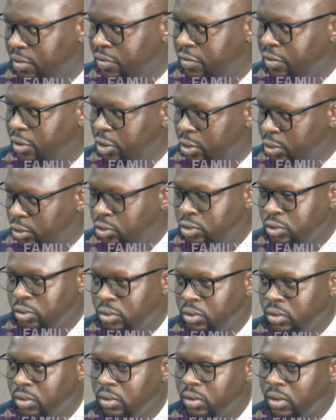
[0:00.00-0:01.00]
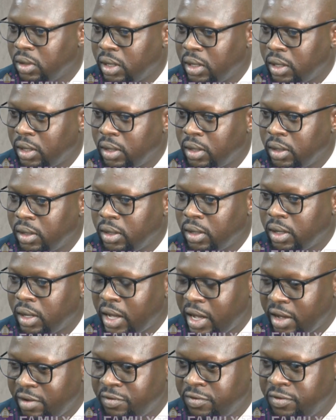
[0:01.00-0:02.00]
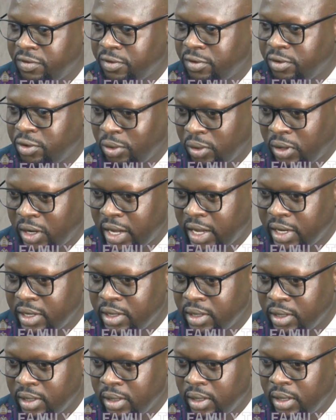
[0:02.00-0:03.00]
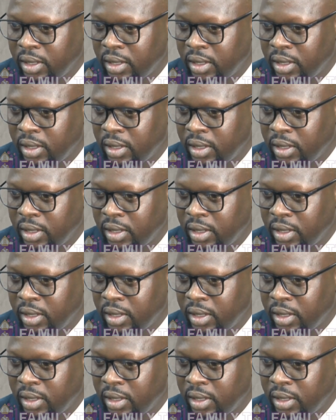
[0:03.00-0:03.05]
for you to have your card.